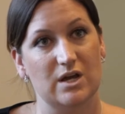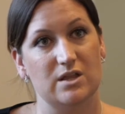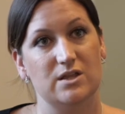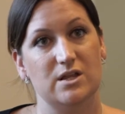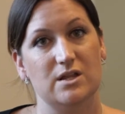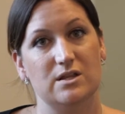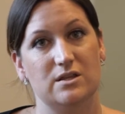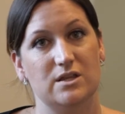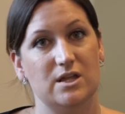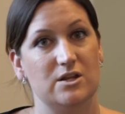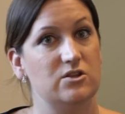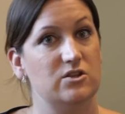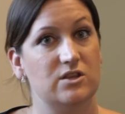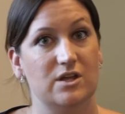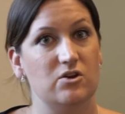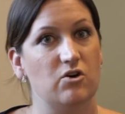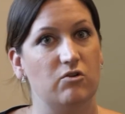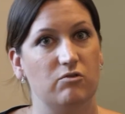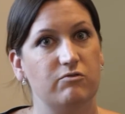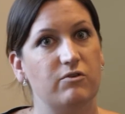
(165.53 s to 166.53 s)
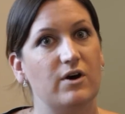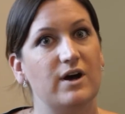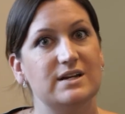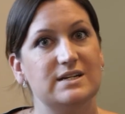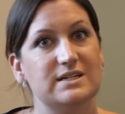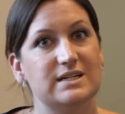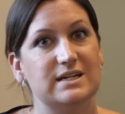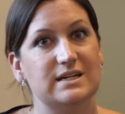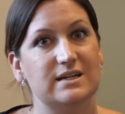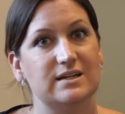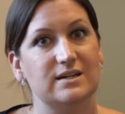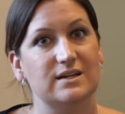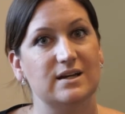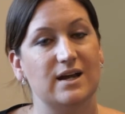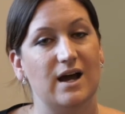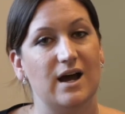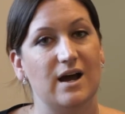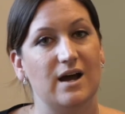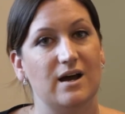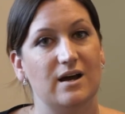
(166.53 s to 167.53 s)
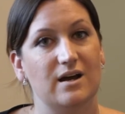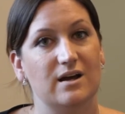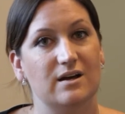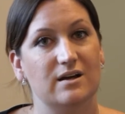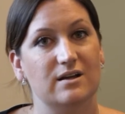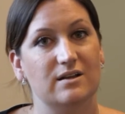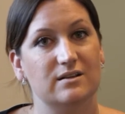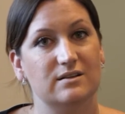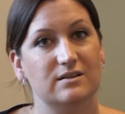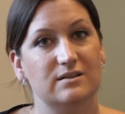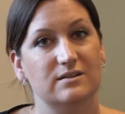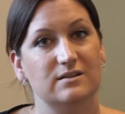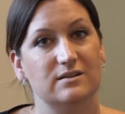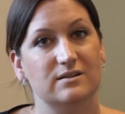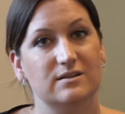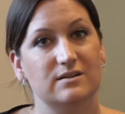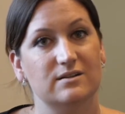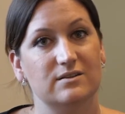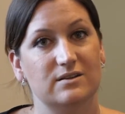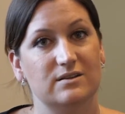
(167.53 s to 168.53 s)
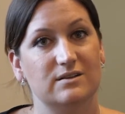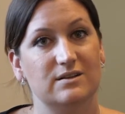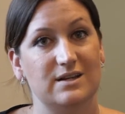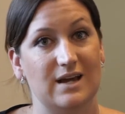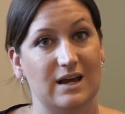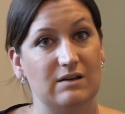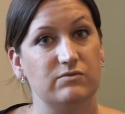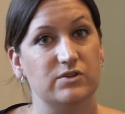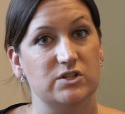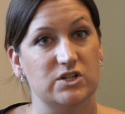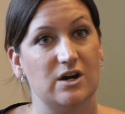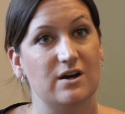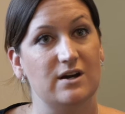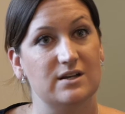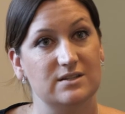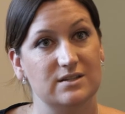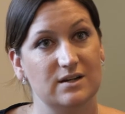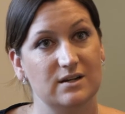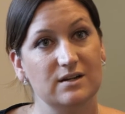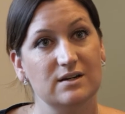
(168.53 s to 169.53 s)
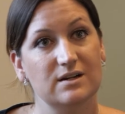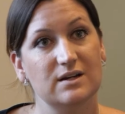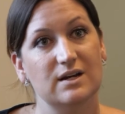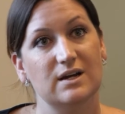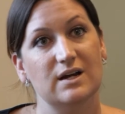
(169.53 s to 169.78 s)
then they're not finding the advertiser.